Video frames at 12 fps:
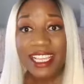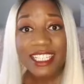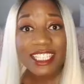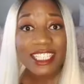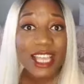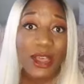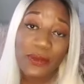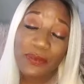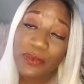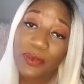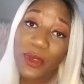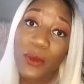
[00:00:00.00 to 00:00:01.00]
So,
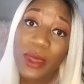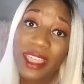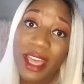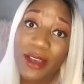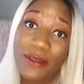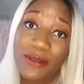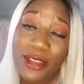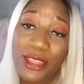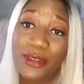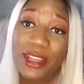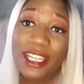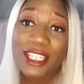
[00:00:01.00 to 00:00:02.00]
without
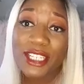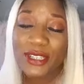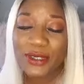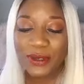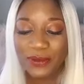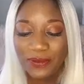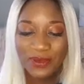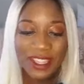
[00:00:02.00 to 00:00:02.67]
further ado,